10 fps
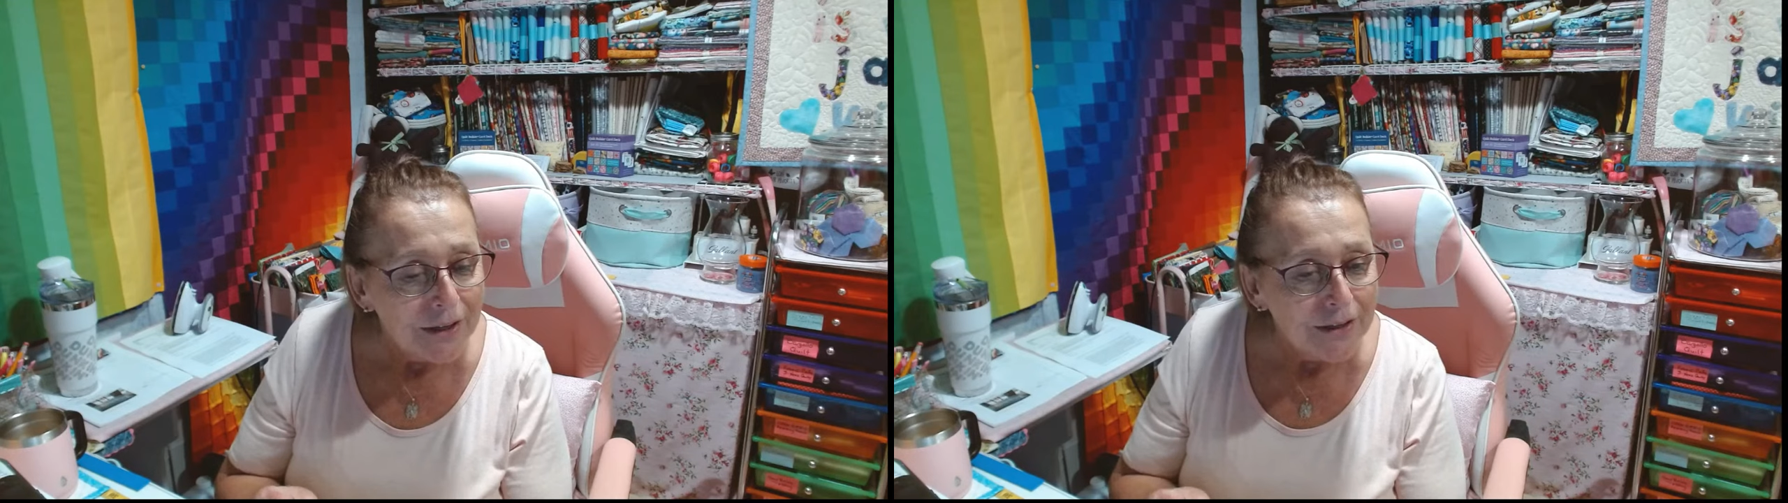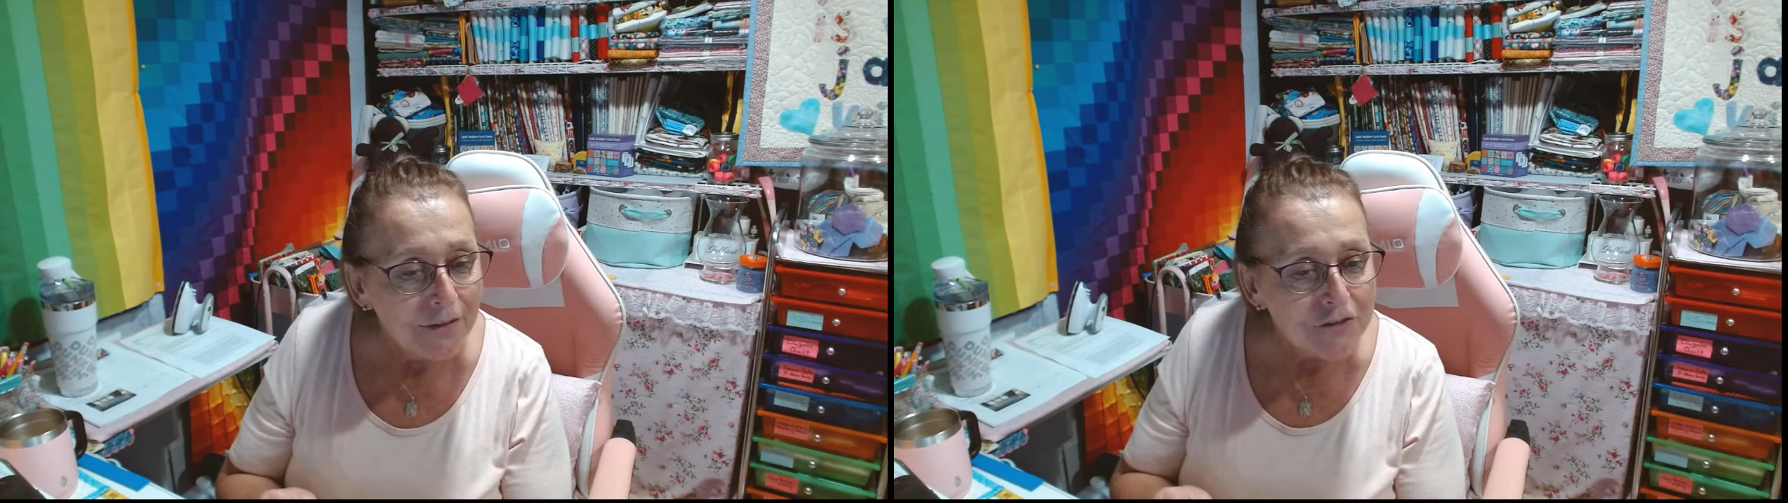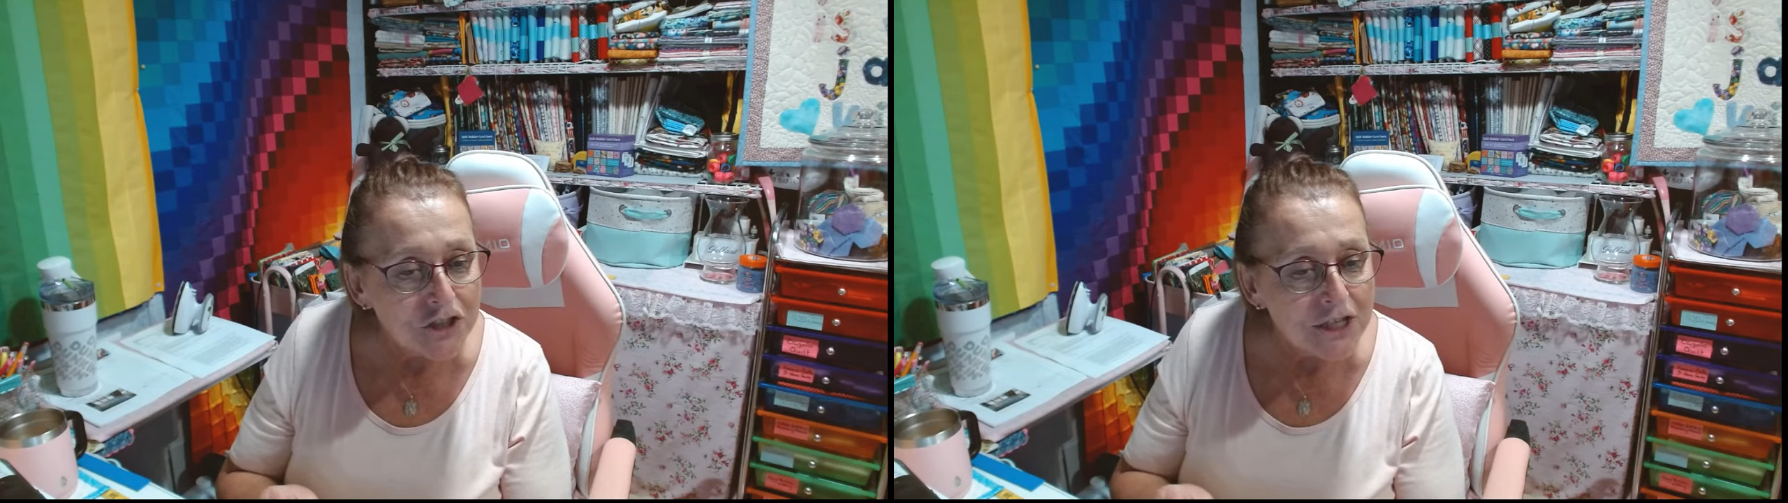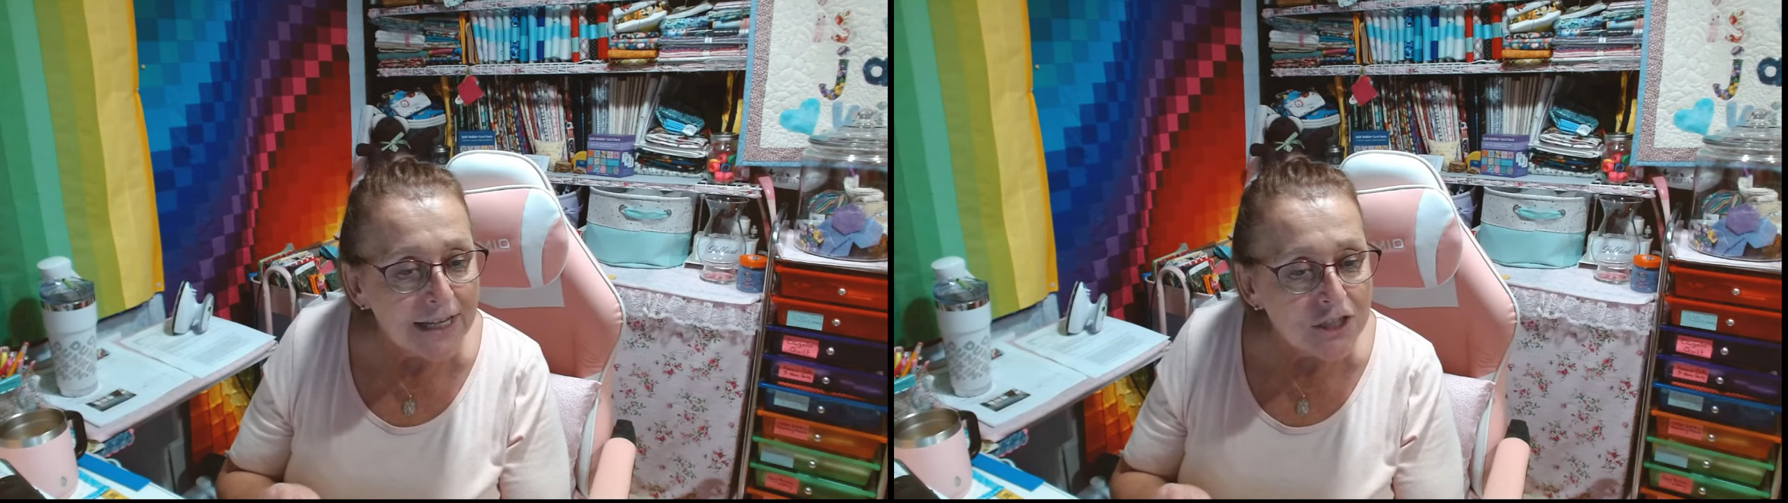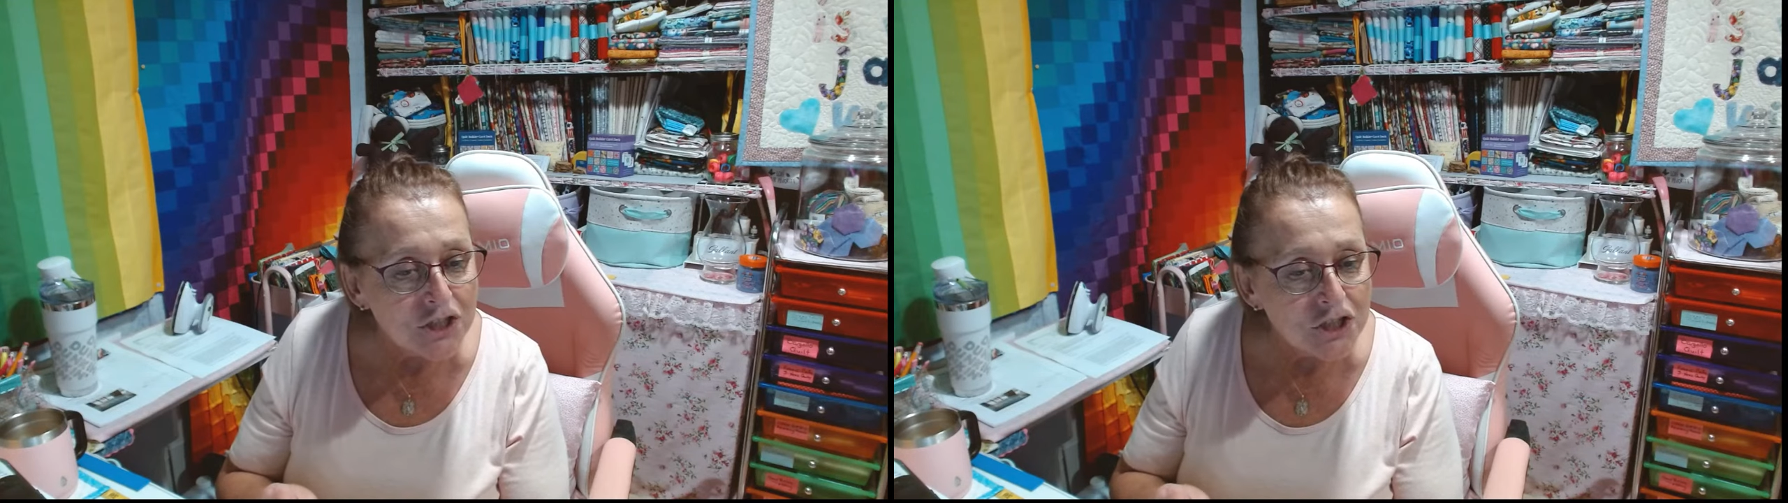You have
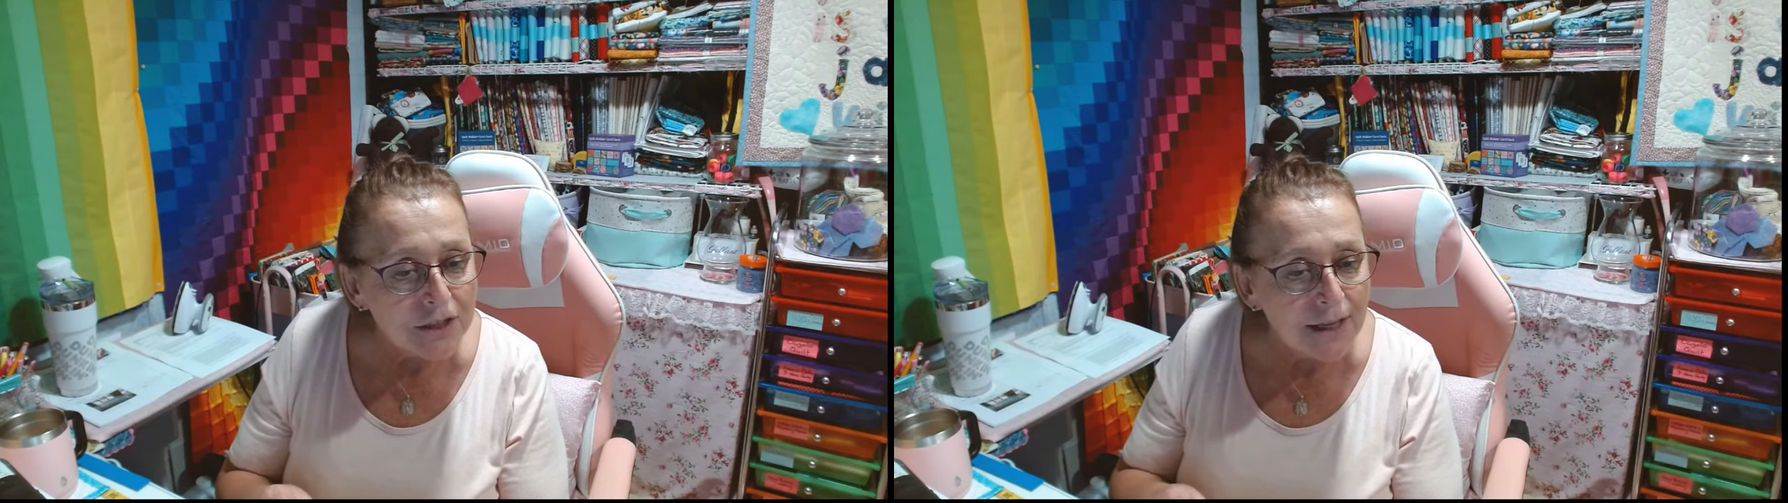changed your